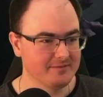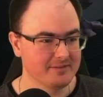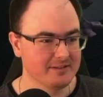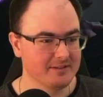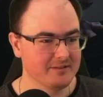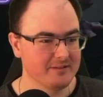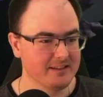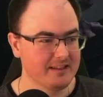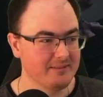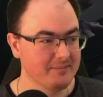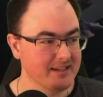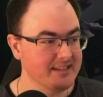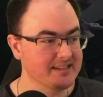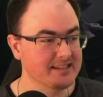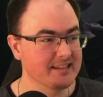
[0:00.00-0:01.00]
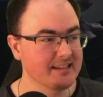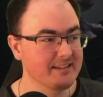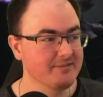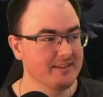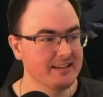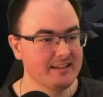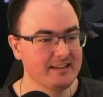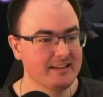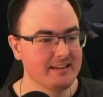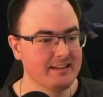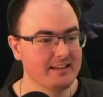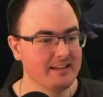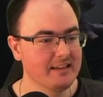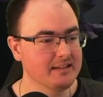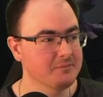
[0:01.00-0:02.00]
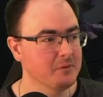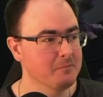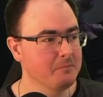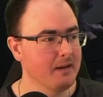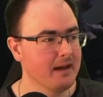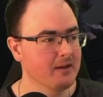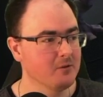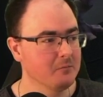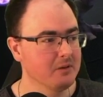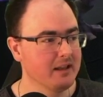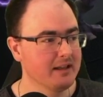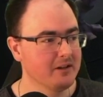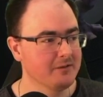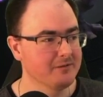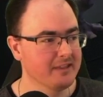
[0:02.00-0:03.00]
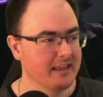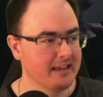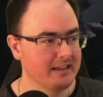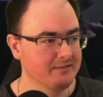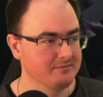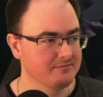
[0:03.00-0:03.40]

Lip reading: So in the meantime, let's put backup plan over there.